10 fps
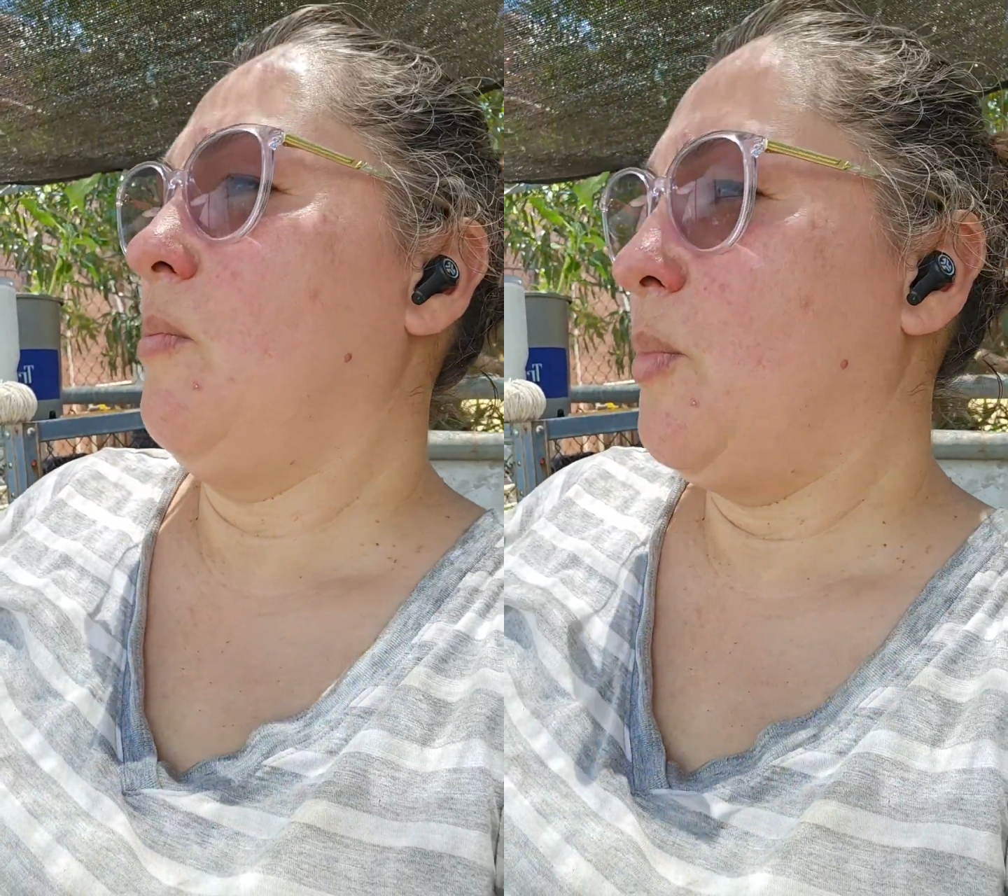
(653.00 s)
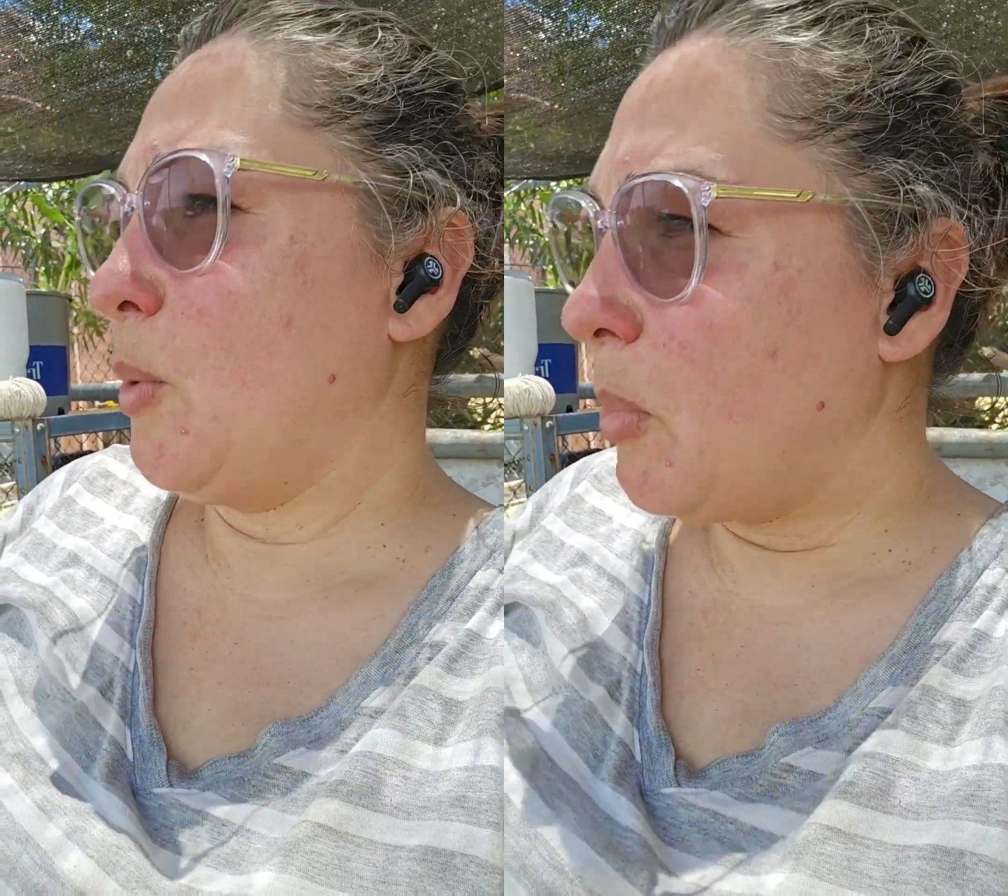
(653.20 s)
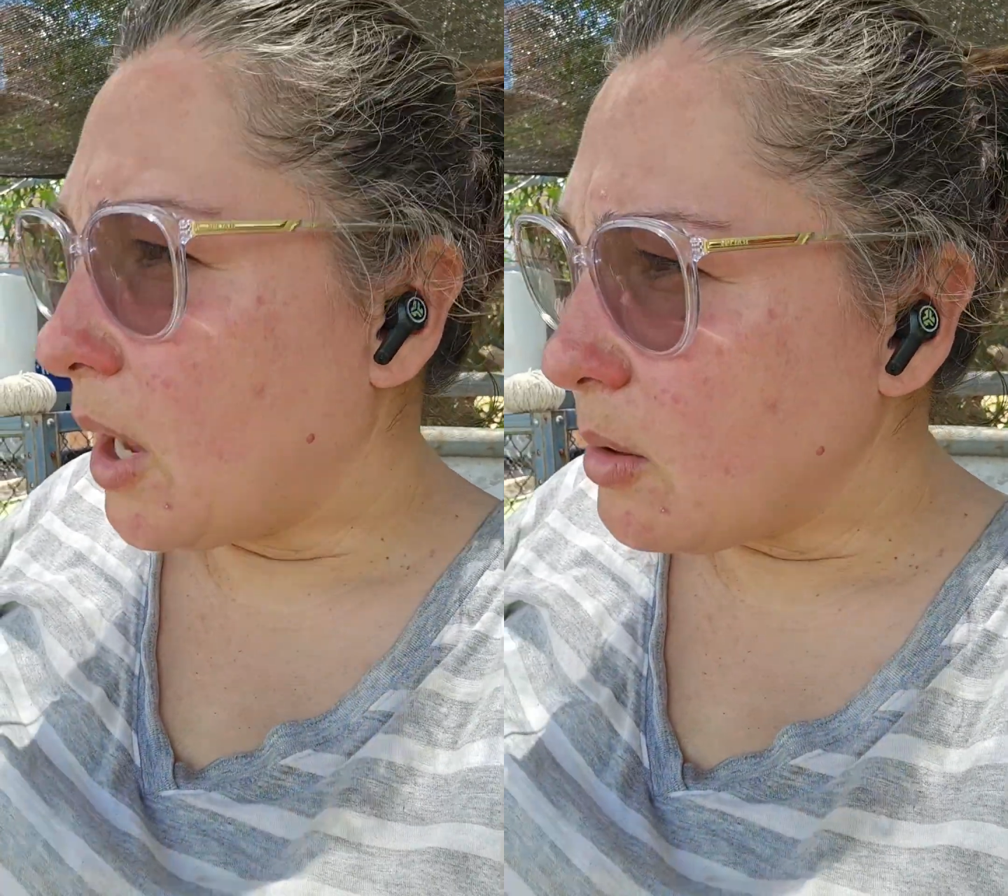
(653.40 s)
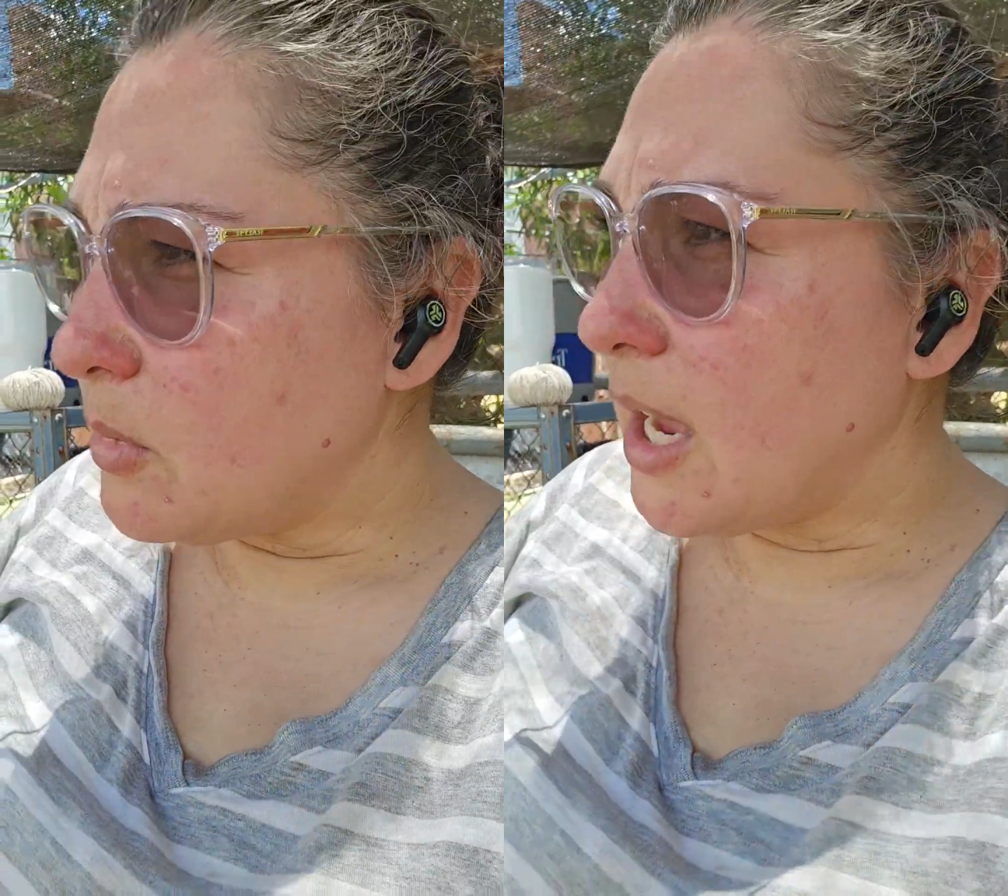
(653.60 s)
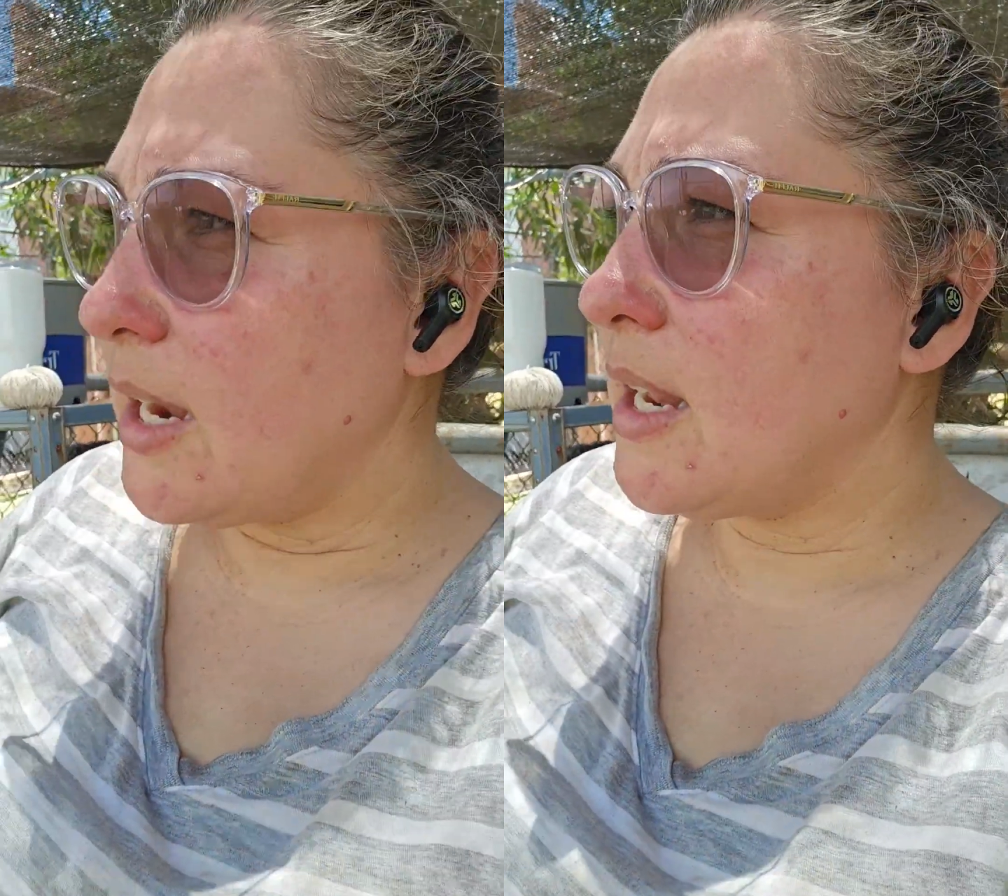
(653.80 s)
But bottom
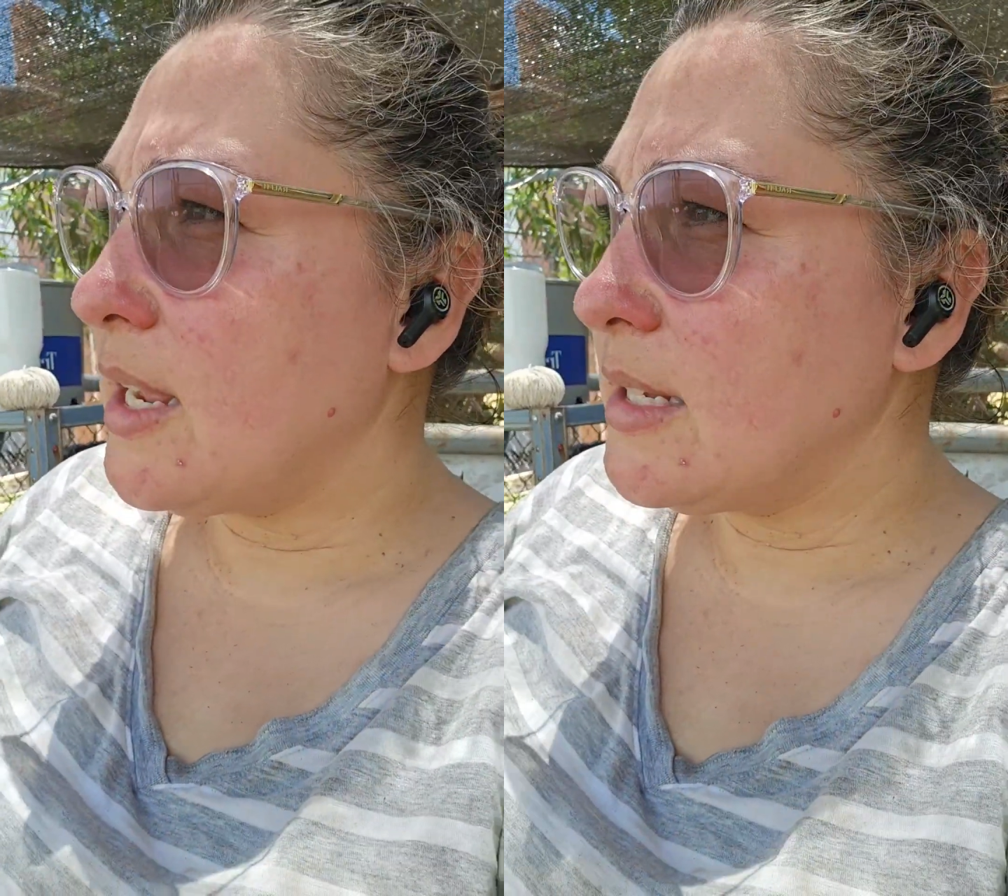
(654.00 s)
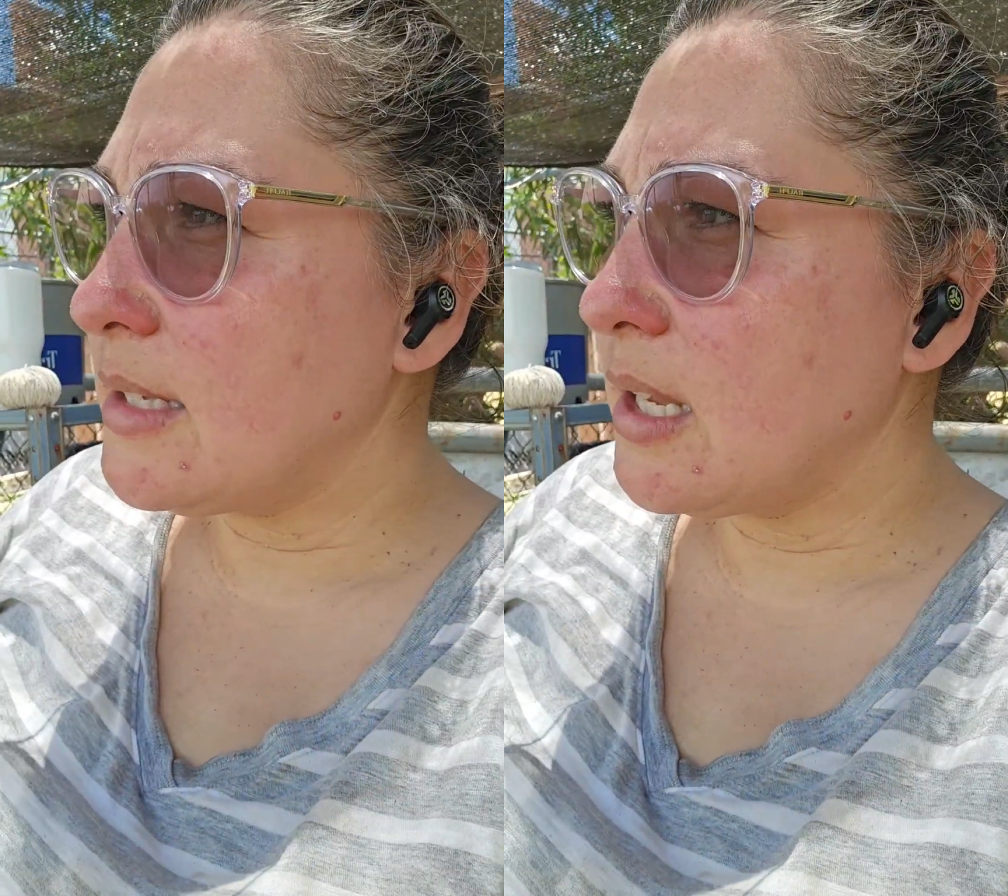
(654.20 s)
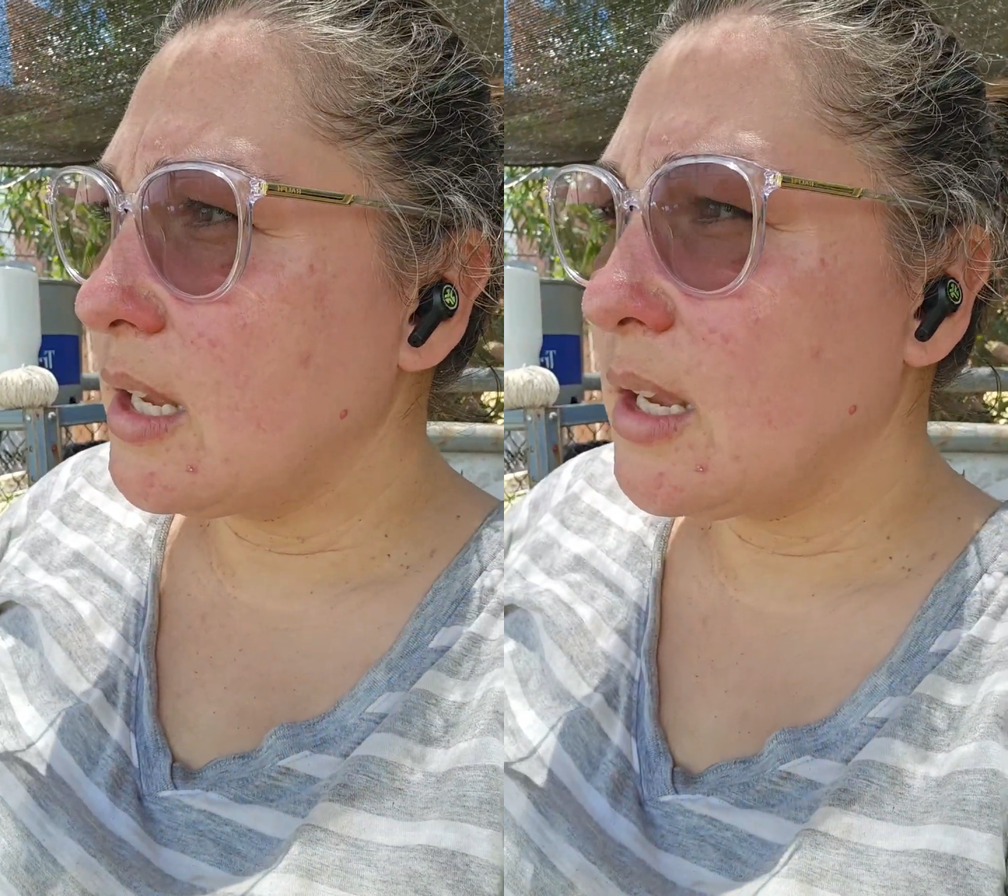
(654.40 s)
line is,